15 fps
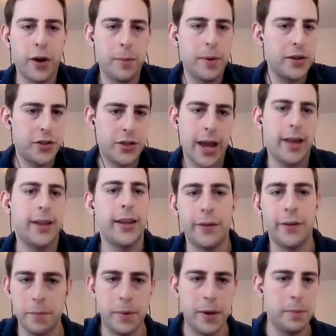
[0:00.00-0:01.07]
pretty much
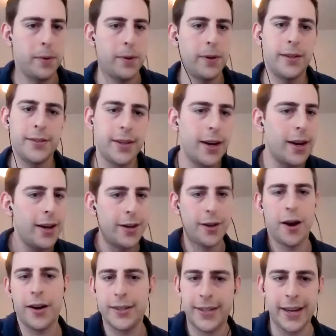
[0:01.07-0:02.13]
daily from people as
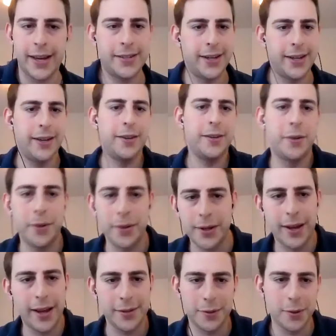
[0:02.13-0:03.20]
young as 18 to
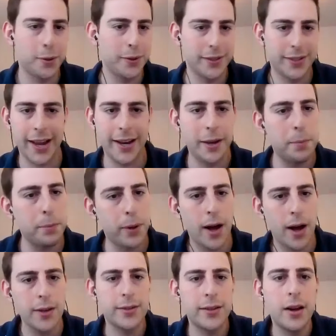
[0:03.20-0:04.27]
as old as 80
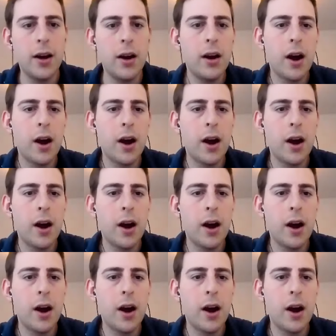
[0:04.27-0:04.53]
plus.